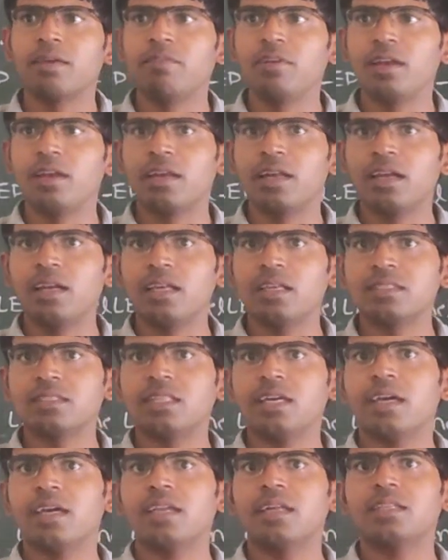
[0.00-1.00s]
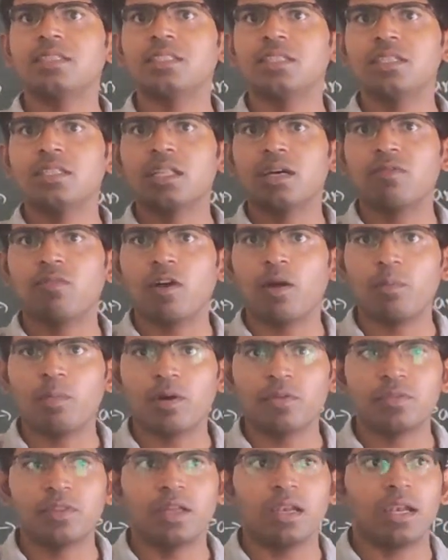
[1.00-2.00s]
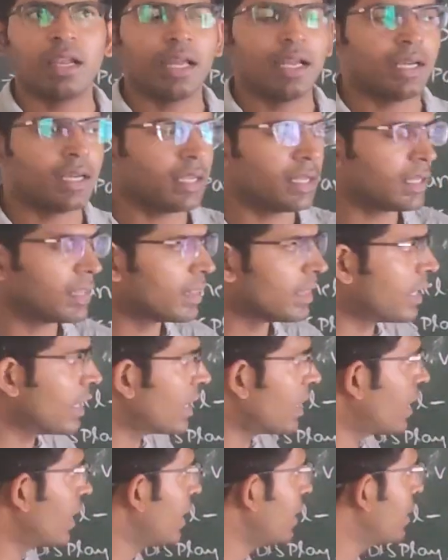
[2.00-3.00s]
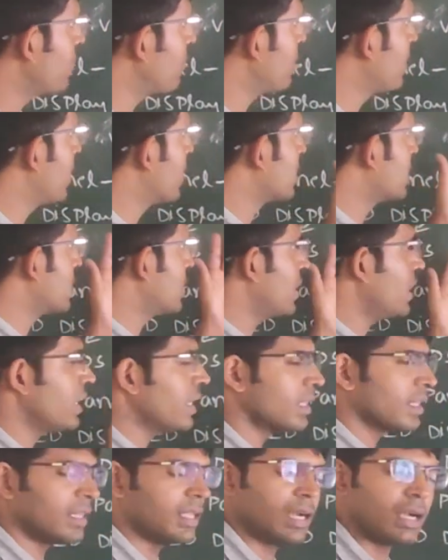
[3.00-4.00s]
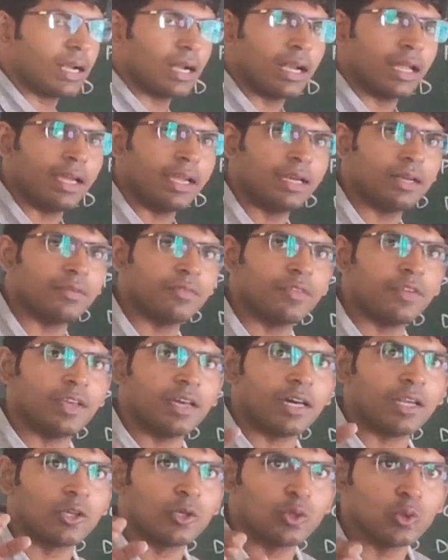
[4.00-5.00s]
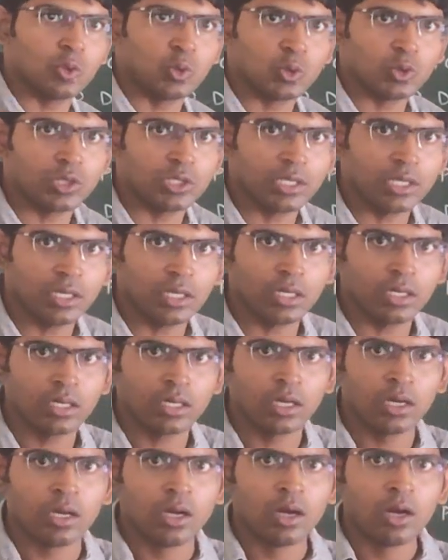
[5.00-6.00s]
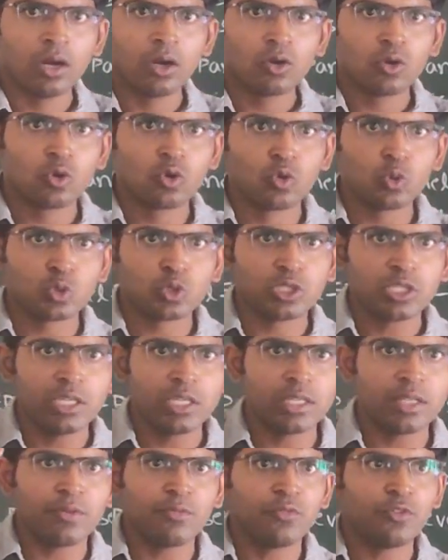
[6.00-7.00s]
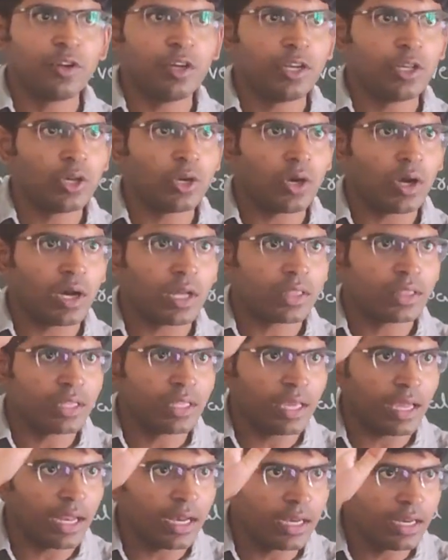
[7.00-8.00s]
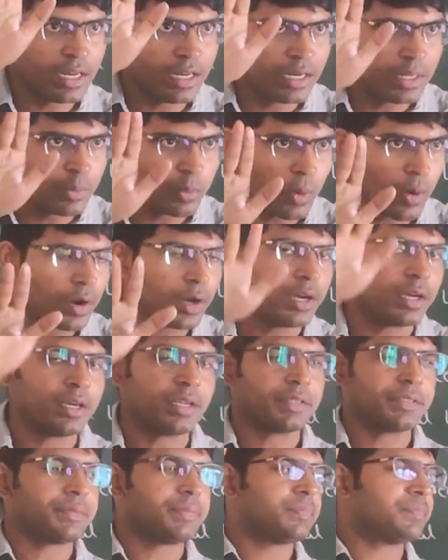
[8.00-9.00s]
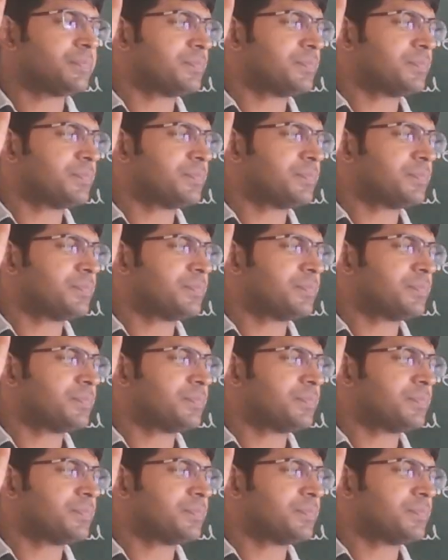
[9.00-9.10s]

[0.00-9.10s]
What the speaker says: they will release the energy in the form of the light. That light we are seeing, that light we are using to see the video on the LED monitor.